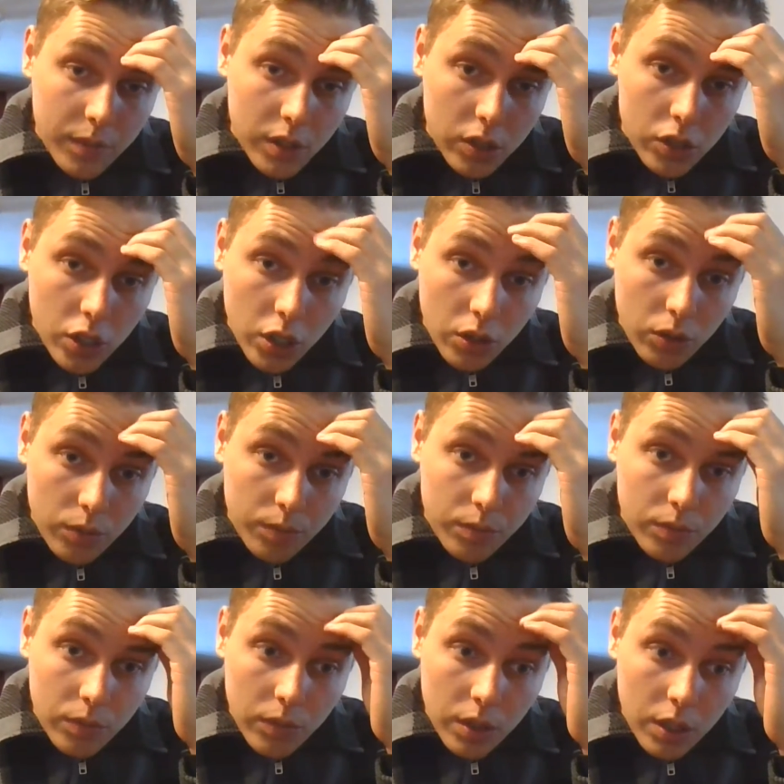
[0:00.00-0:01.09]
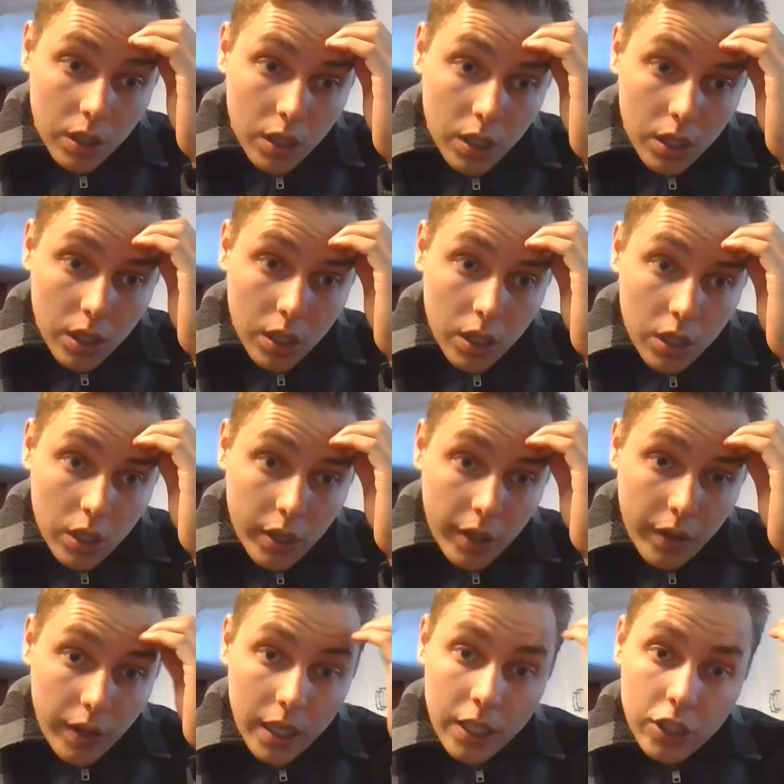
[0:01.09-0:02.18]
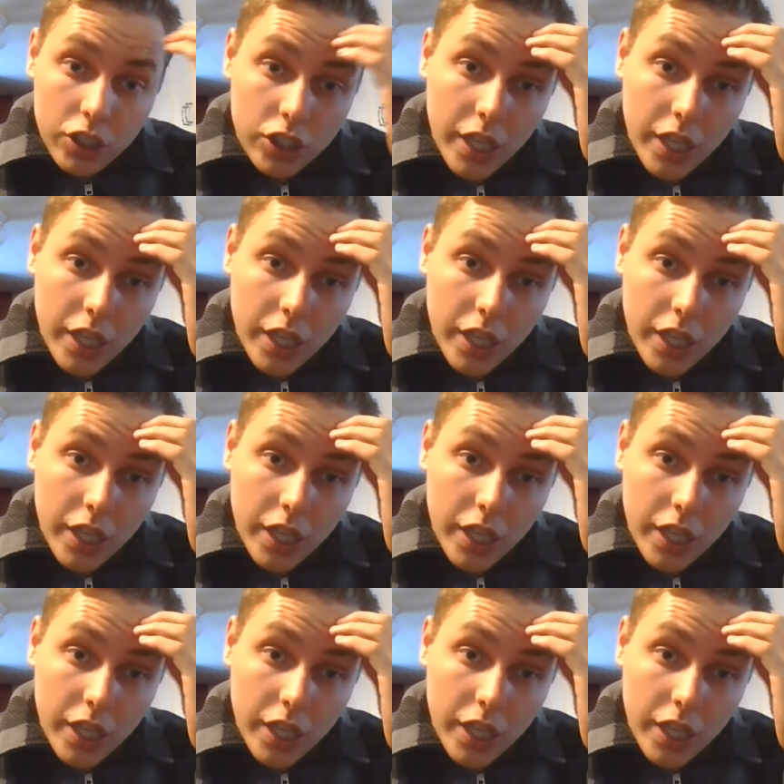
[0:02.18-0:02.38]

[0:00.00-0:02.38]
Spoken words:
So each